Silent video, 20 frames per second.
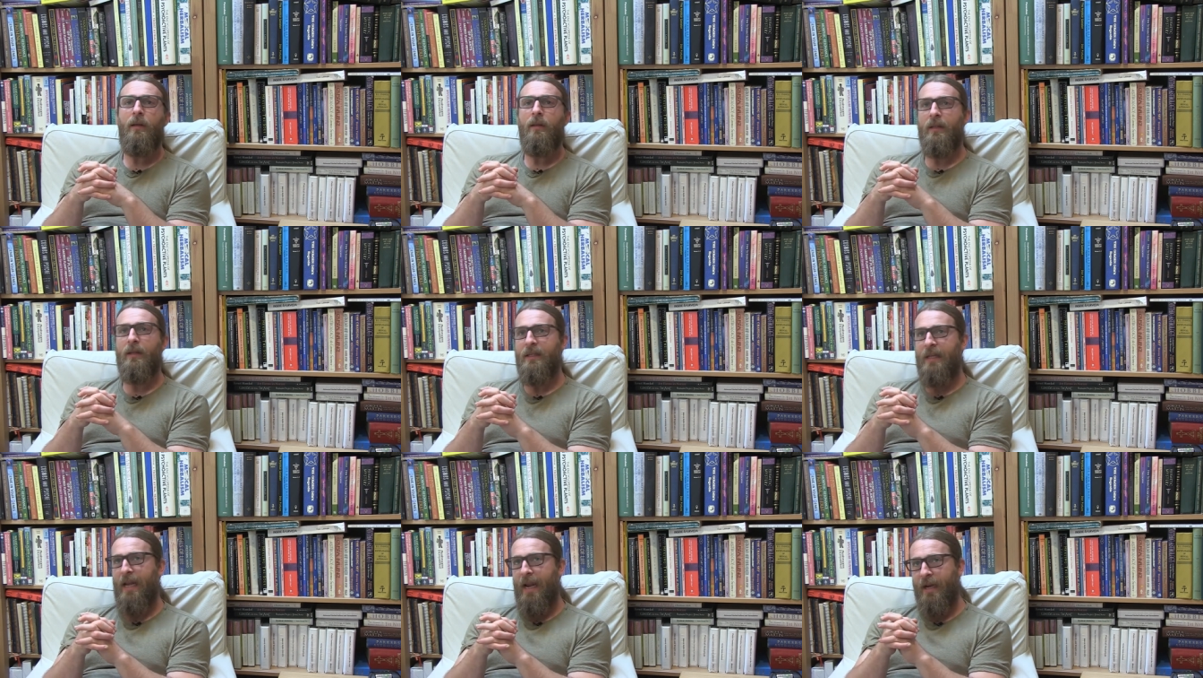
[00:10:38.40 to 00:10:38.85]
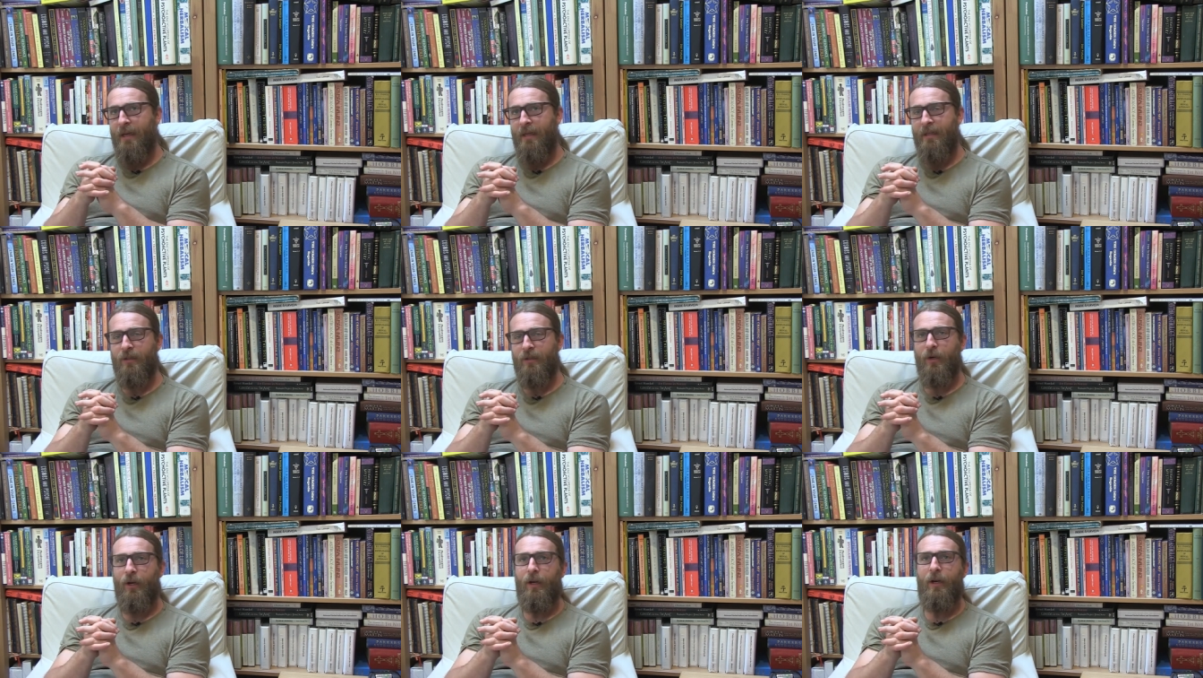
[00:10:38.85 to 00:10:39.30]
the
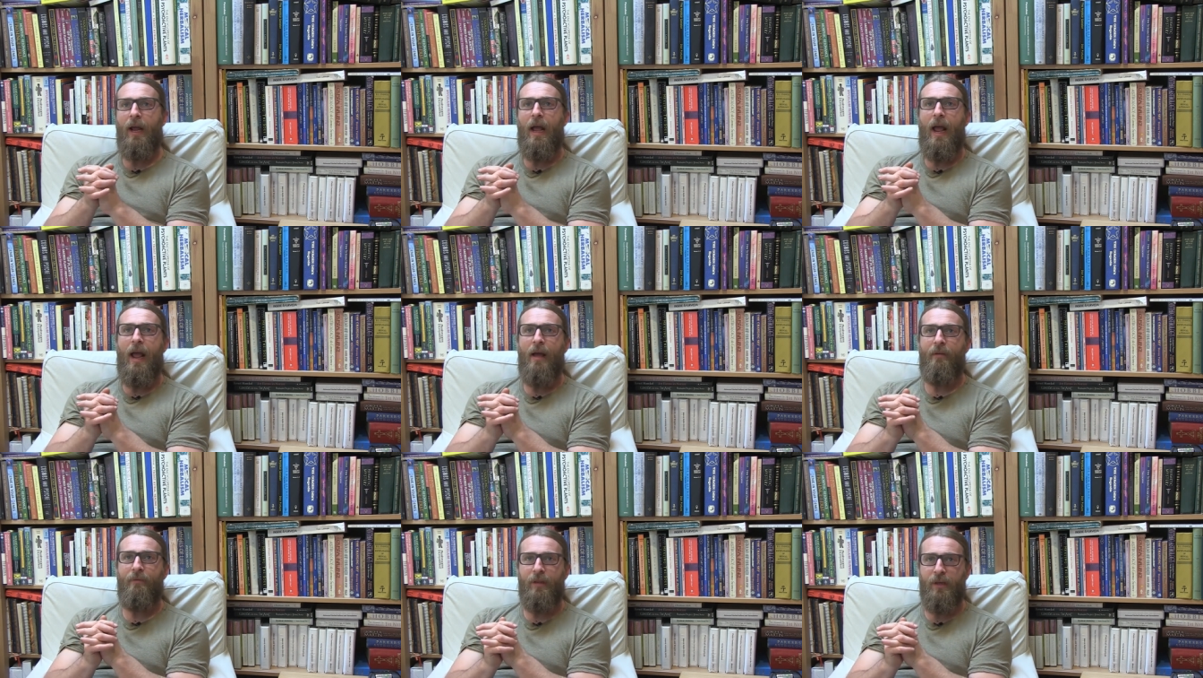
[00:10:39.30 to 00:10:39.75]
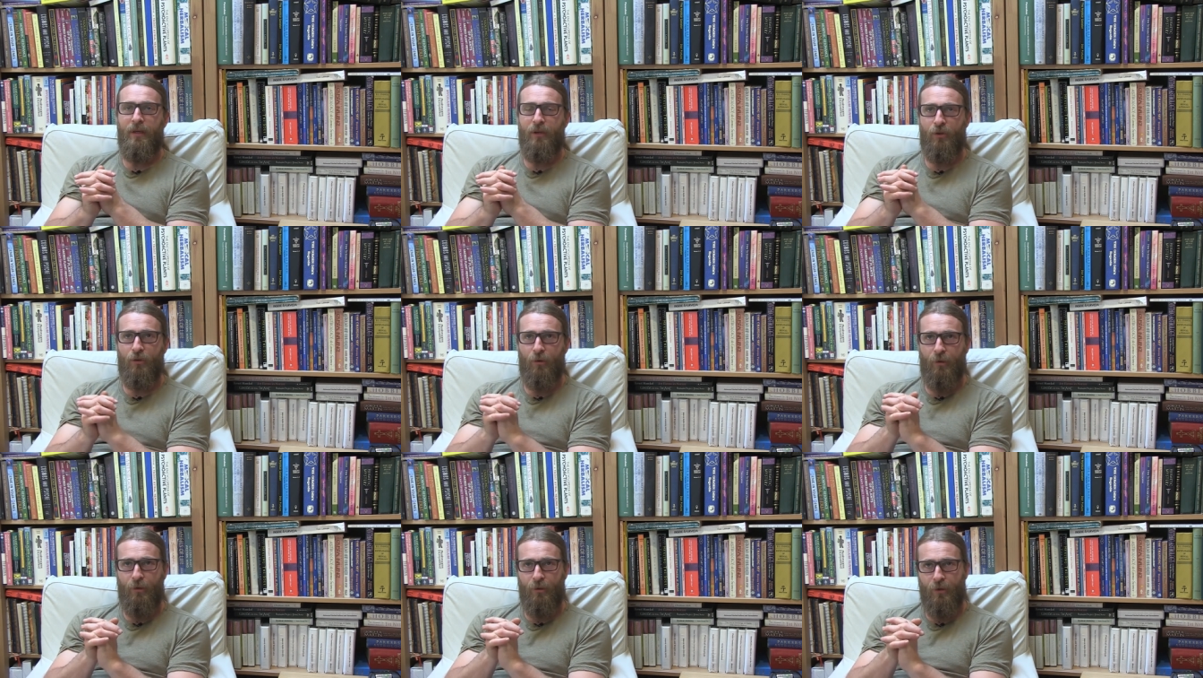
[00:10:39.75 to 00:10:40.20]
tannins are going to have the
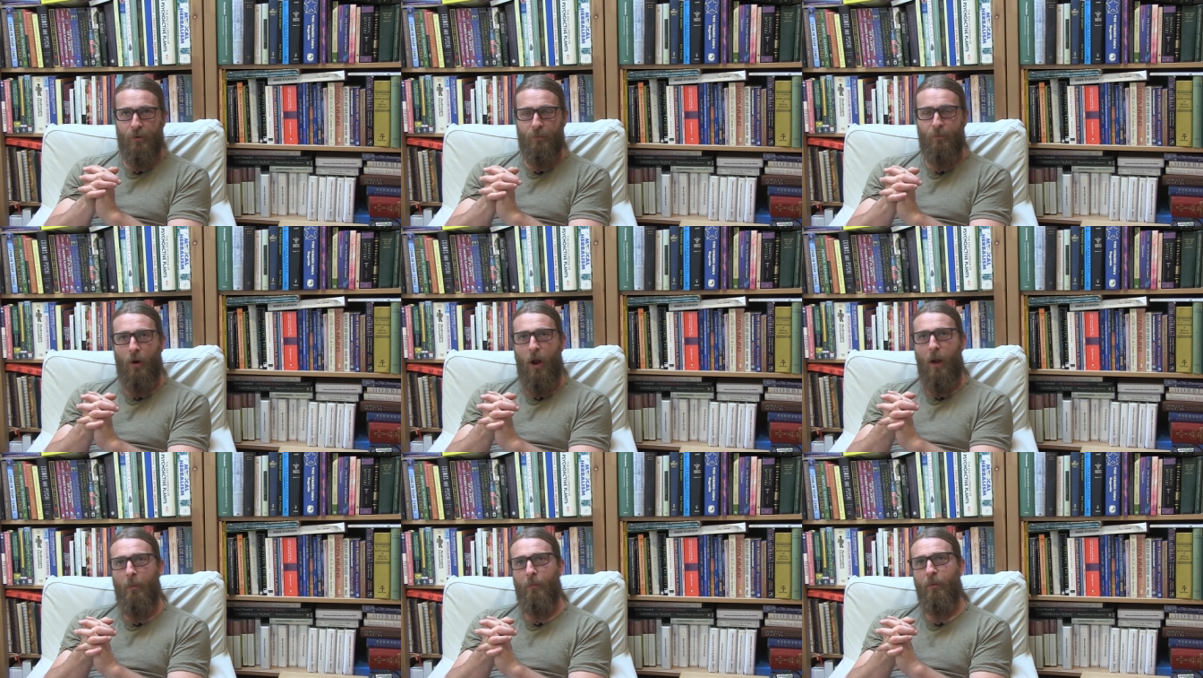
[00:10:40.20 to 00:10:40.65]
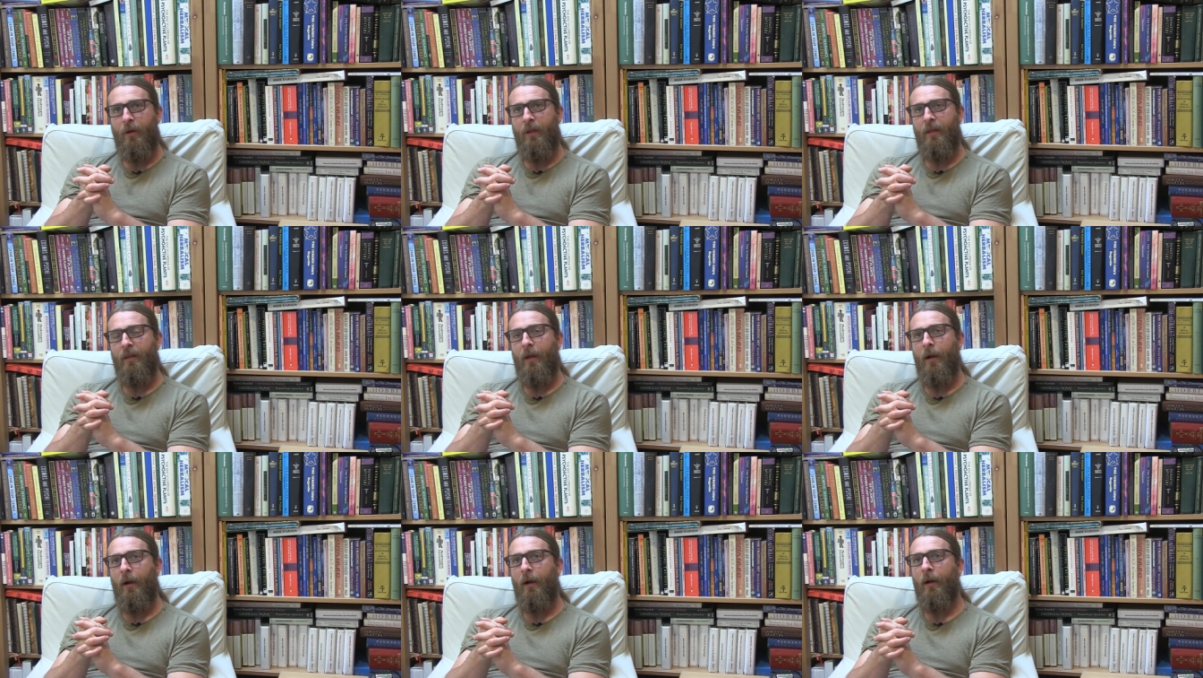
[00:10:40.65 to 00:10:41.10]
astringent property
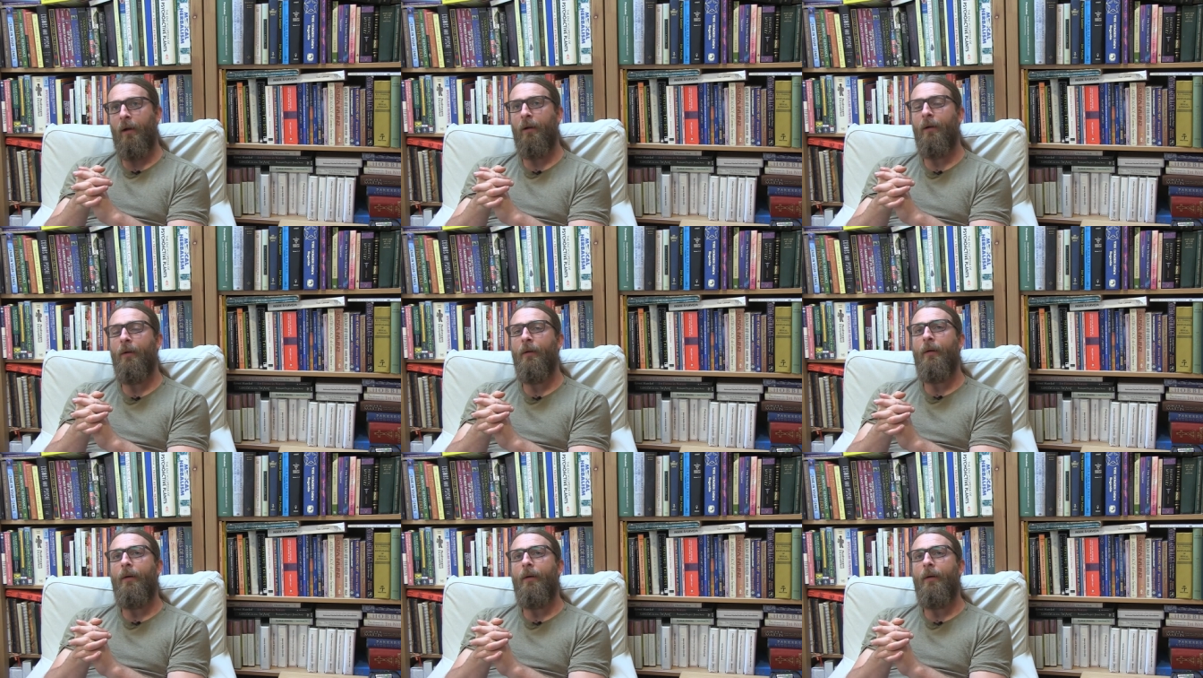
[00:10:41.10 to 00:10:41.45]
there.